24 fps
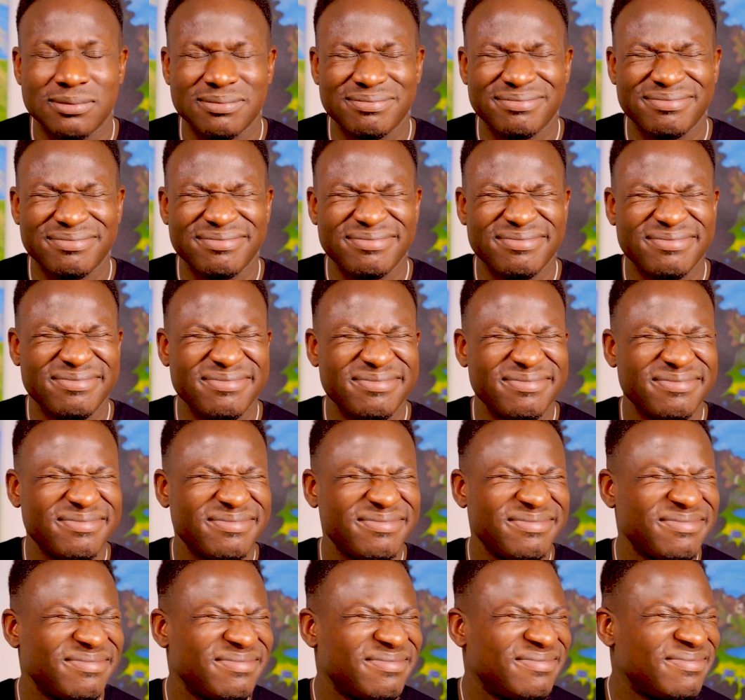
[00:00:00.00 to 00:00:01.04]

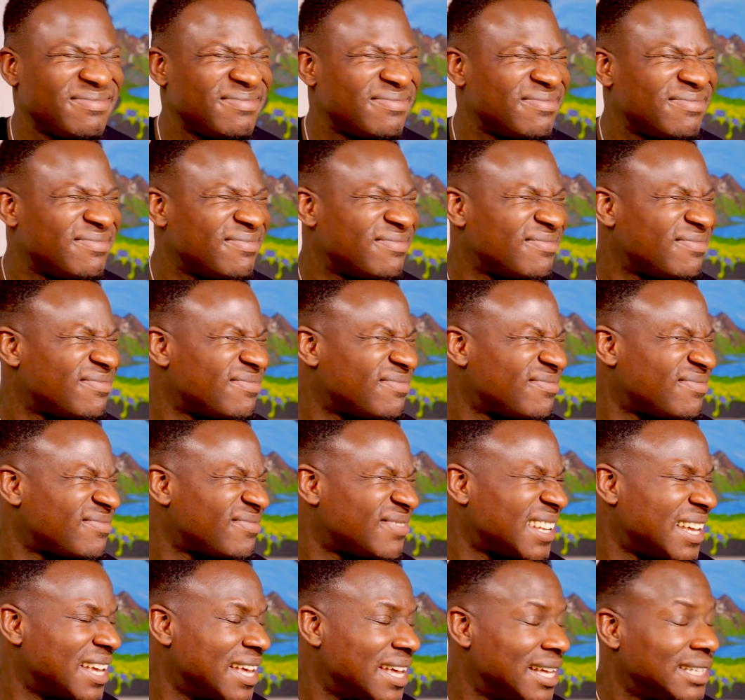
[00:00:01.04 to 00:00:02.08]
Mm
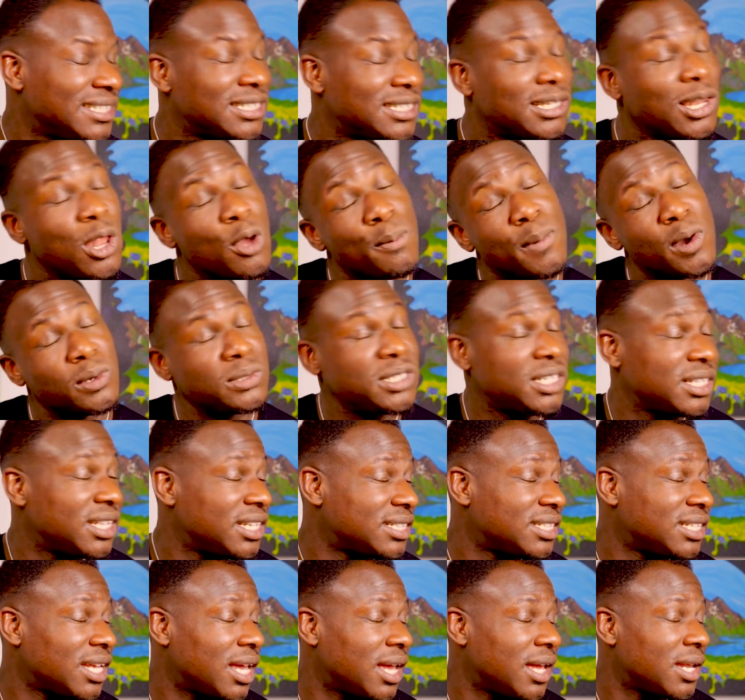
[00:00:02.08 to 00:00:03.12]
slow motion
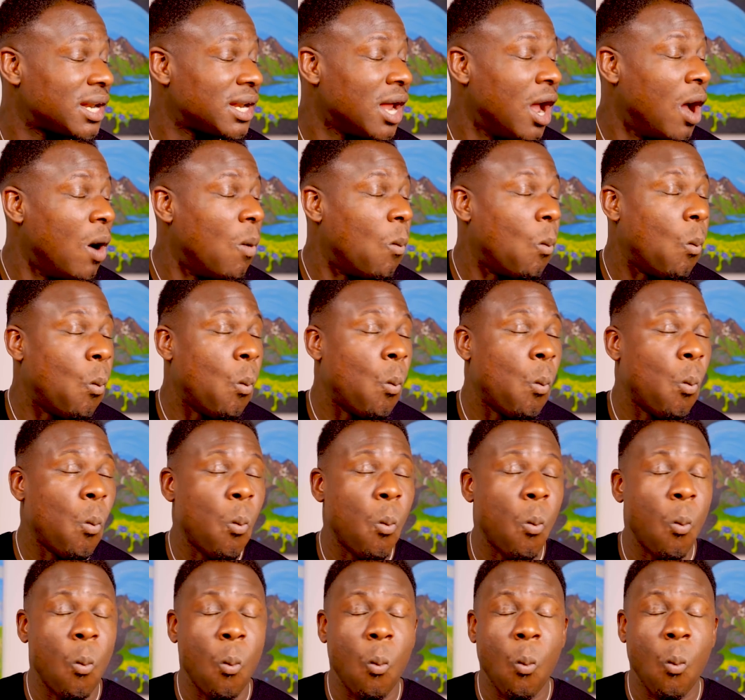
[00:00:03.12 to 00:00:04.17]
this side.
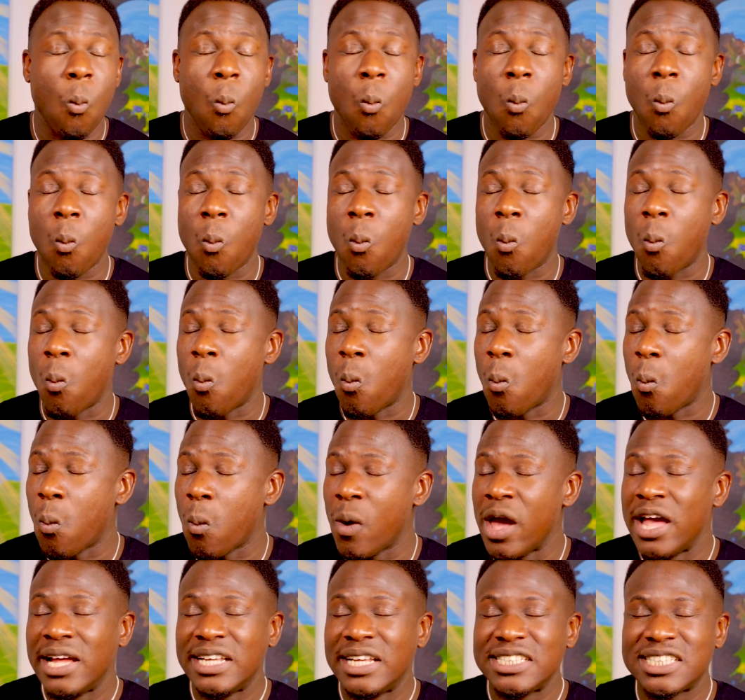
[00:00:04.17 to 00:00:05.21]

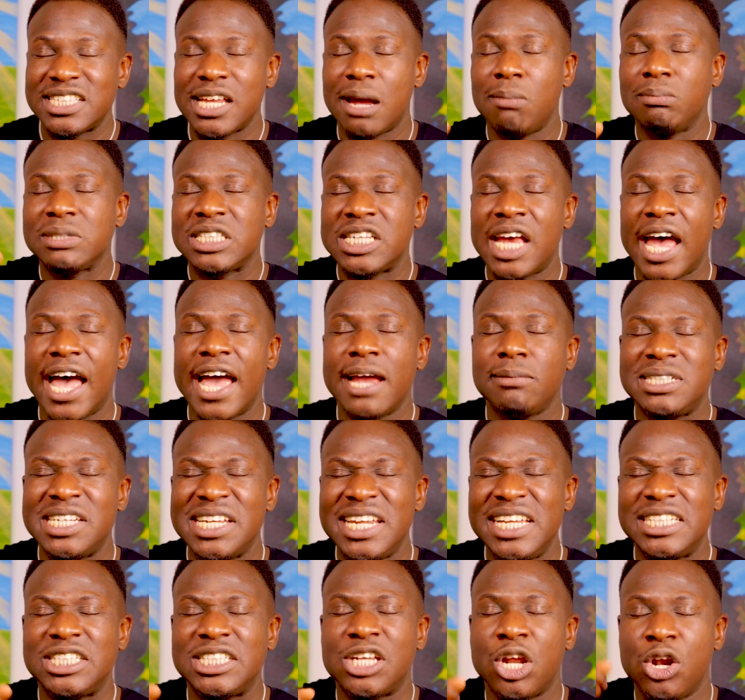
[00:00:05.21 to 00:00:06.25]
Mm. Sometimes you
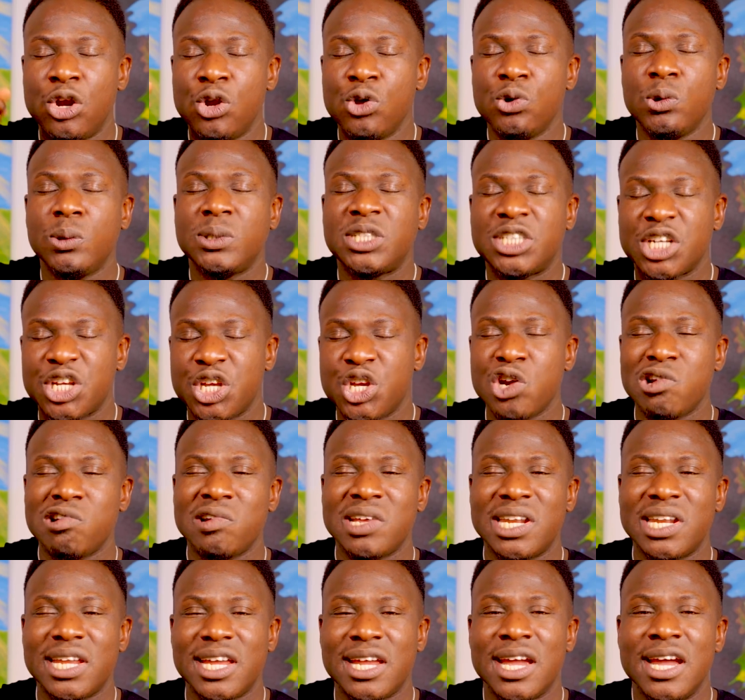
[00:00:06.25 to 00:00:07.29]
need to lose
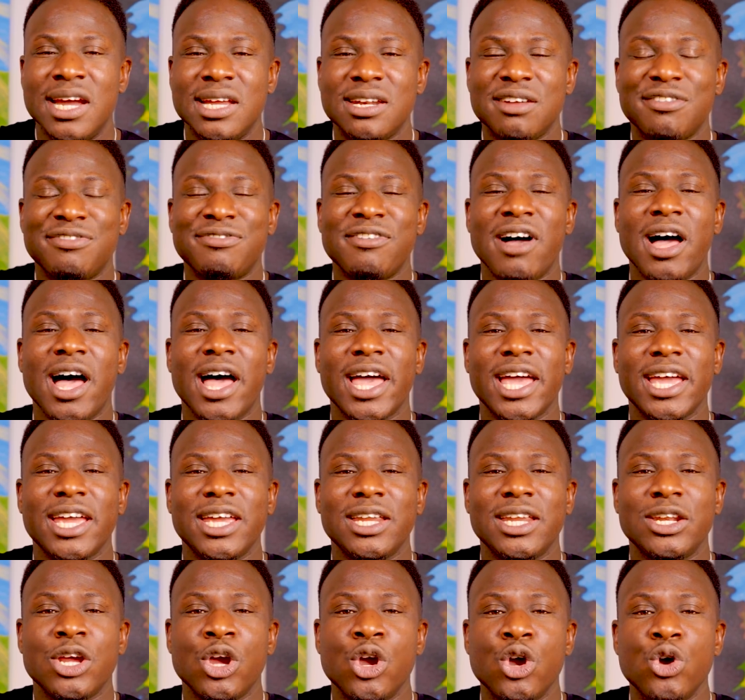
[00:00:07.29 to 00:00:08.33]
security to
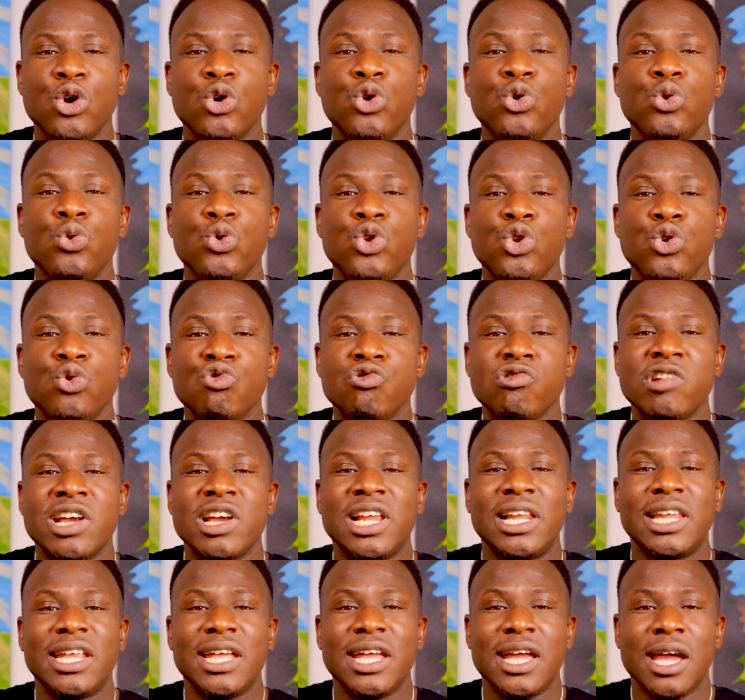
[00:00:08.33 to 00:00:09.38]
find who you
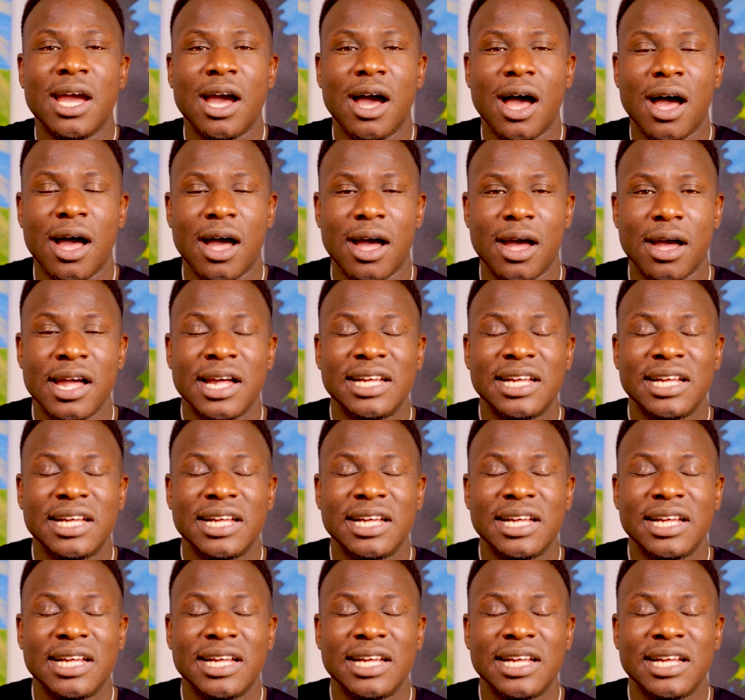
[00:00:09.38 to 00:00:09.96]
really are.